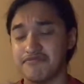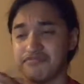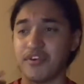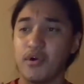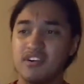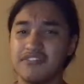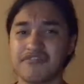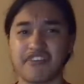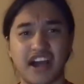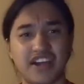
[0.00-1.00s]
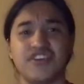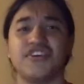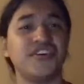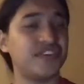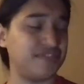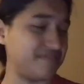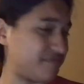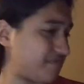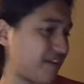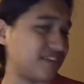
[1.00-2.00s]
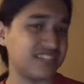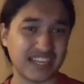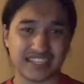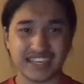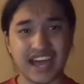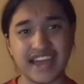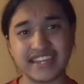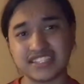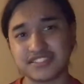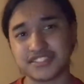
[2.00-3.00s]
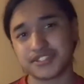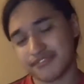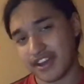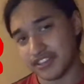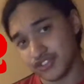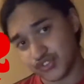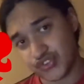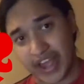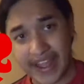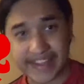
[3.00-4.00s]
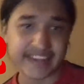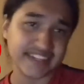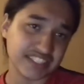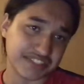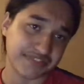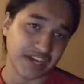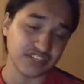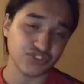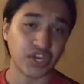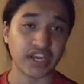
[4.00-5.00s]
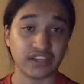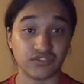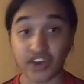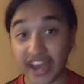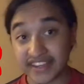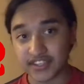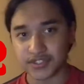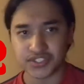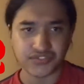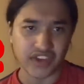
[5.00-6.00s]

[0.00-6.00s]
full of fire like knights, fire dragons, fire dragon riders,